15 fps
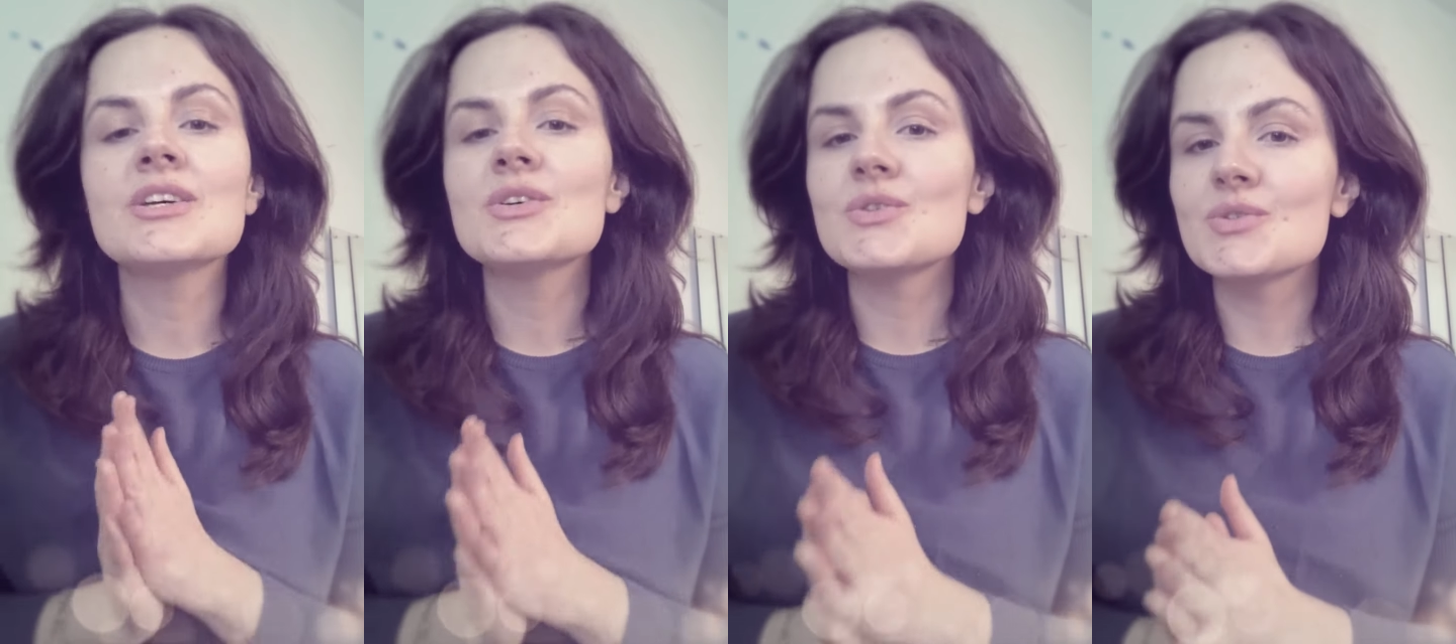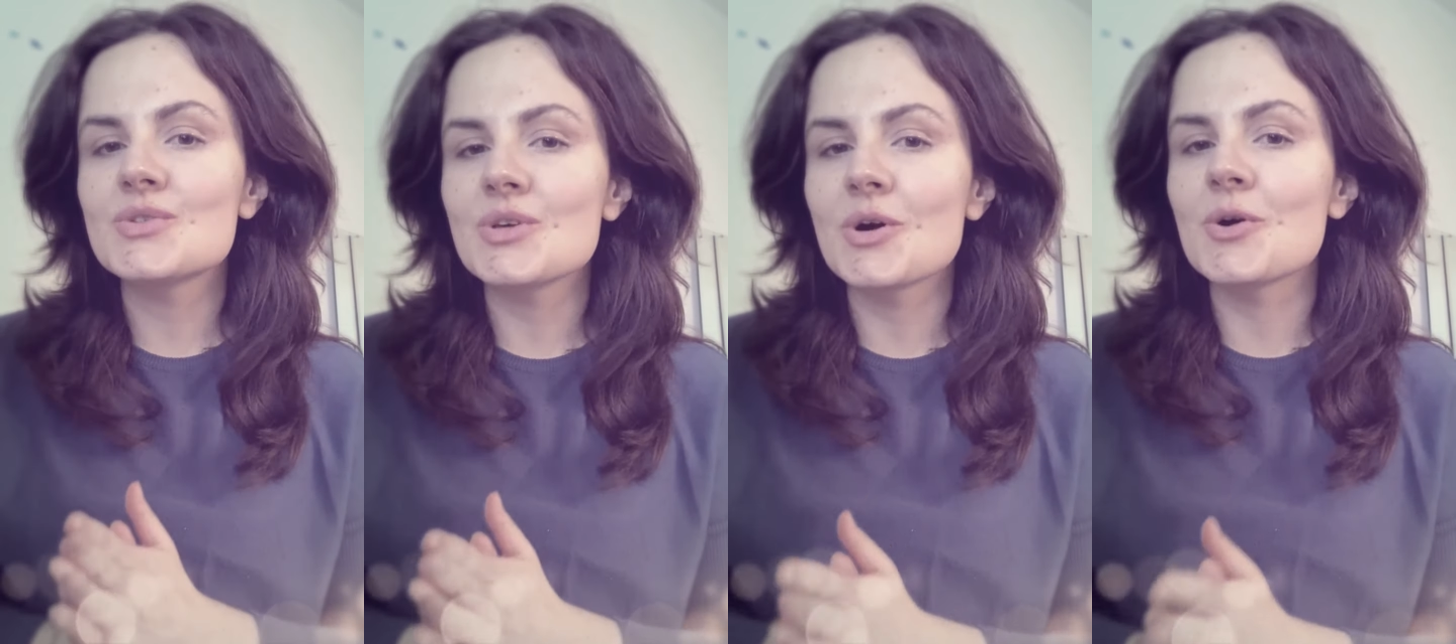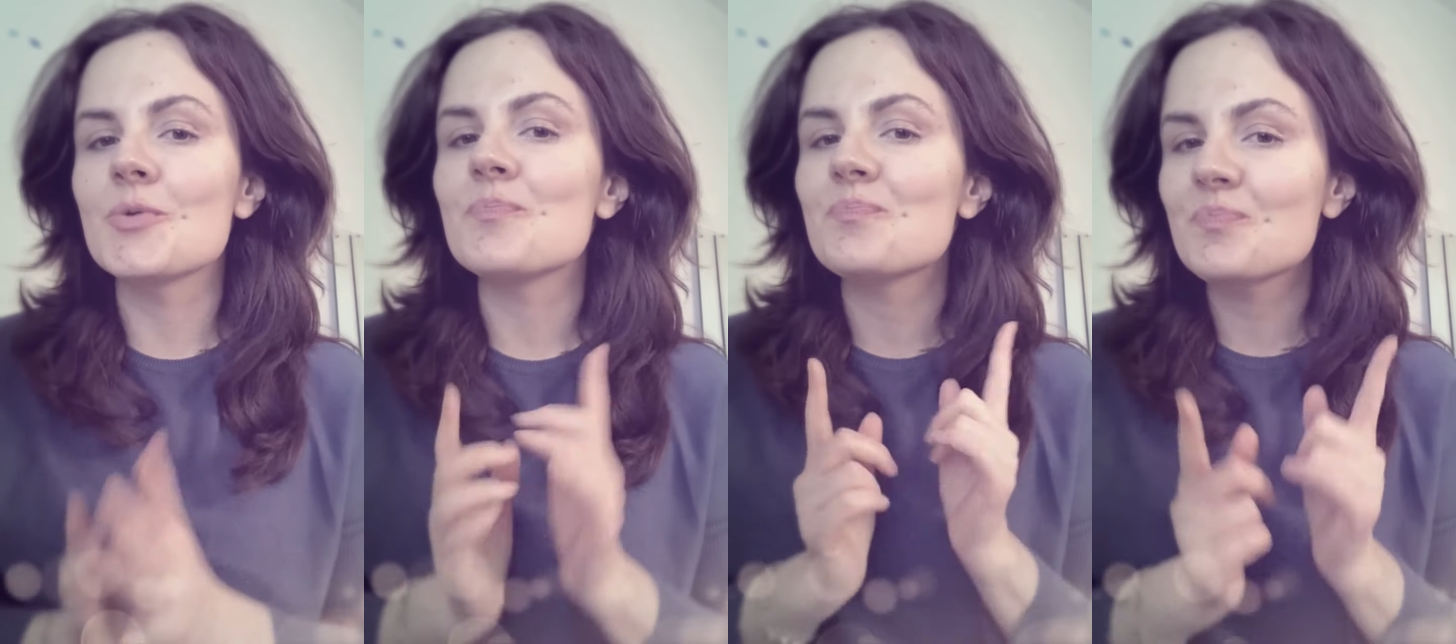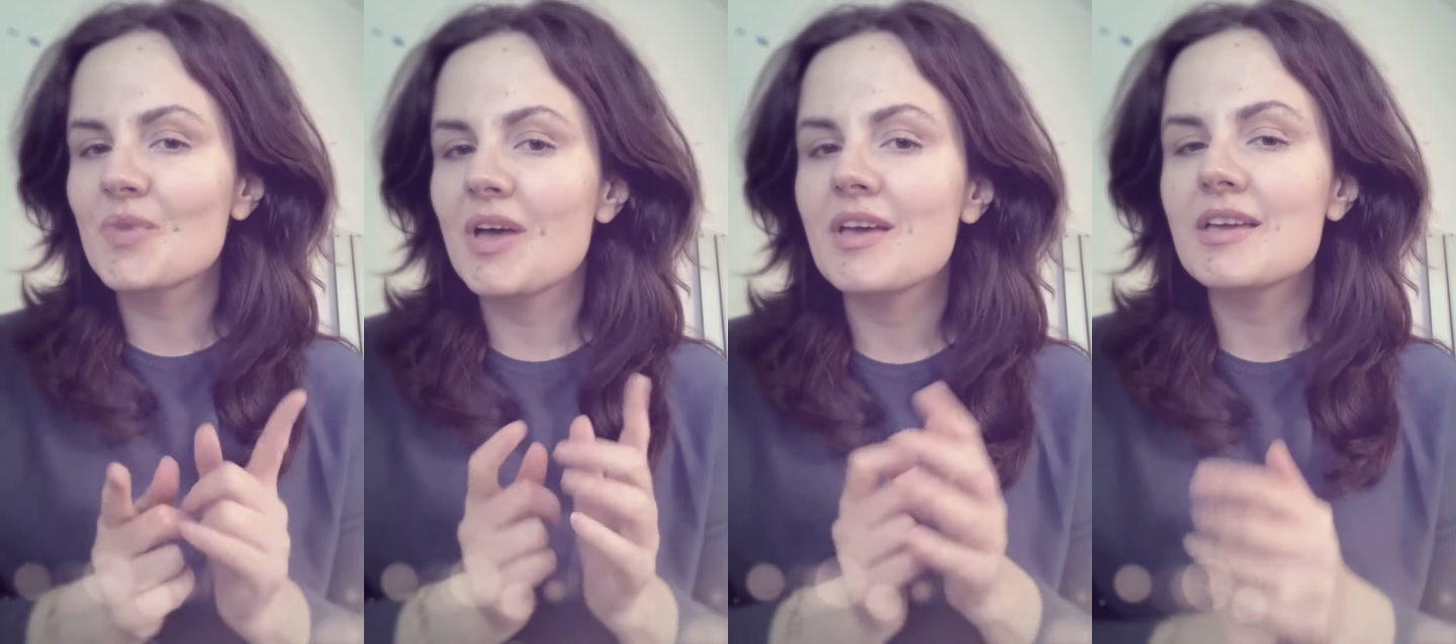So
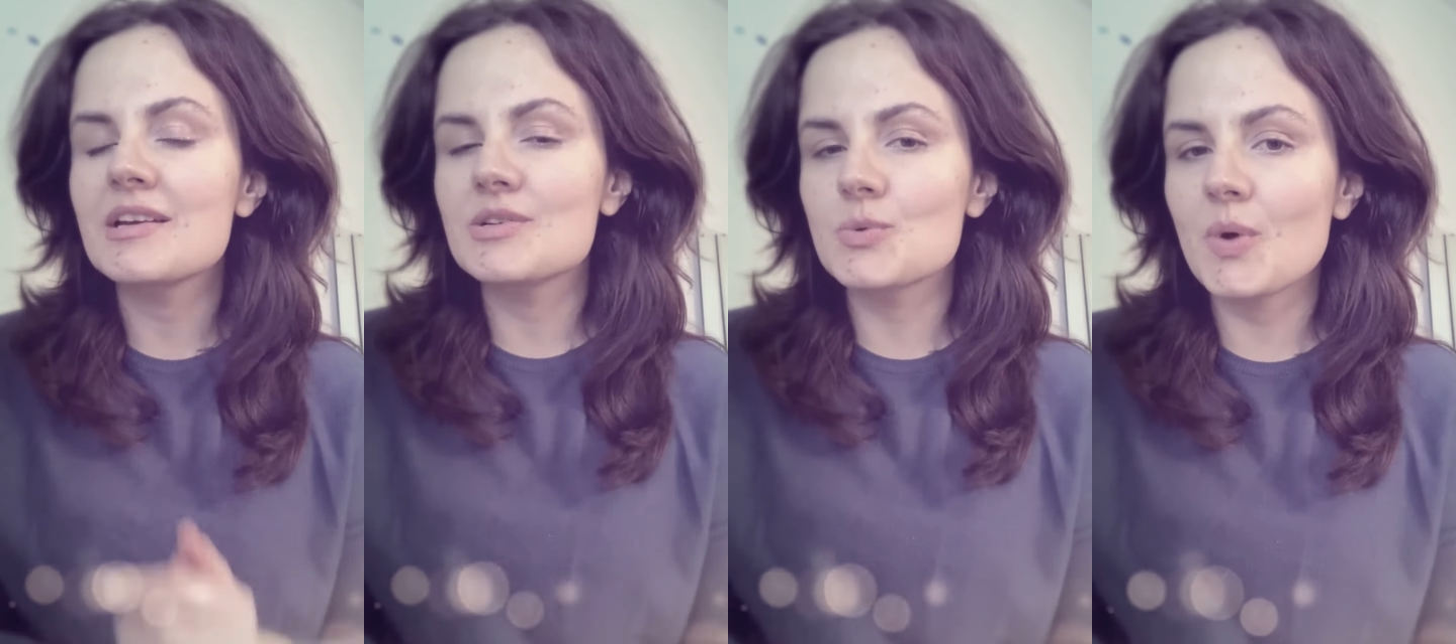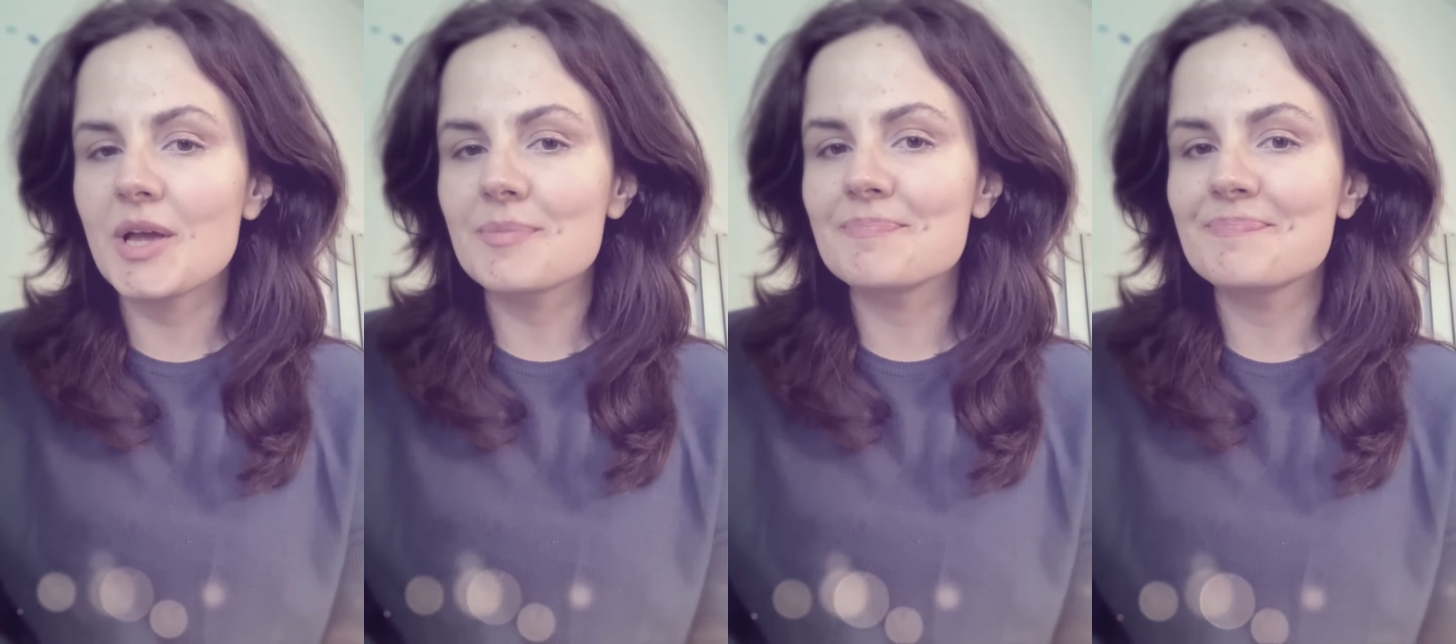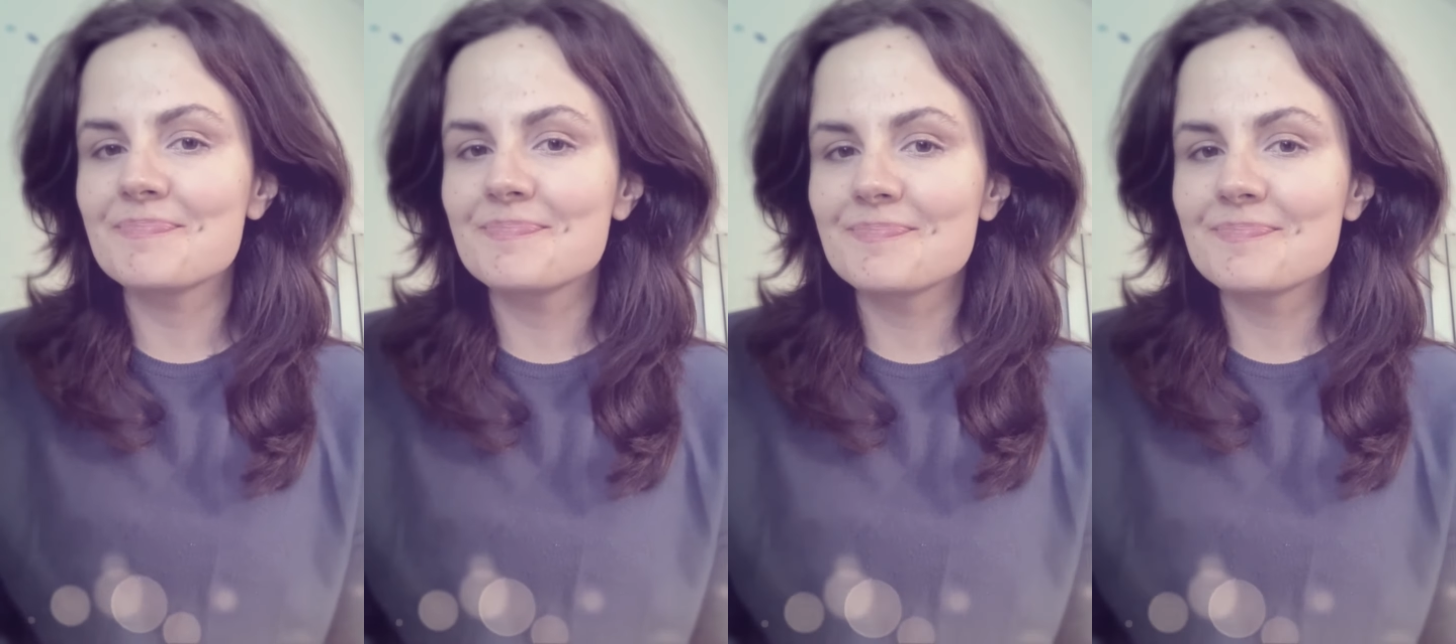here's why.